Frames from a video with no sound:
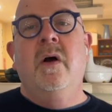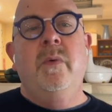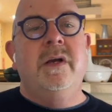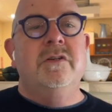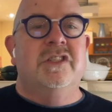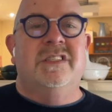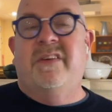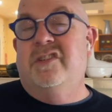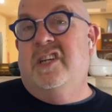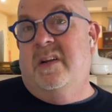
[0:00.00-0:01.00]
We could just
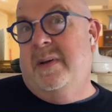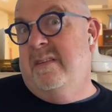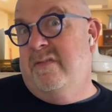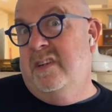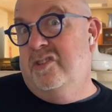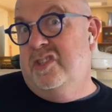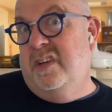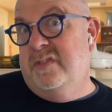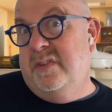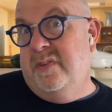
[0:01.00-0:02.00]
have a chat about French
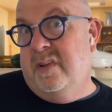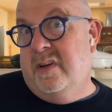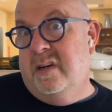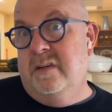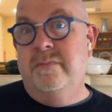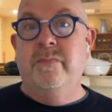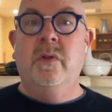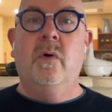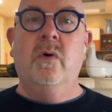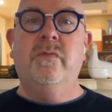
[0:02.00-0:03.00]
chefs if you like,
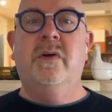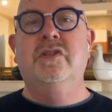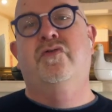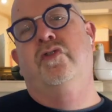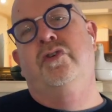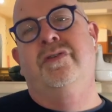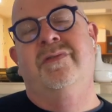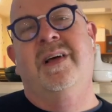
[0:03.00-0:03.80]
or French food.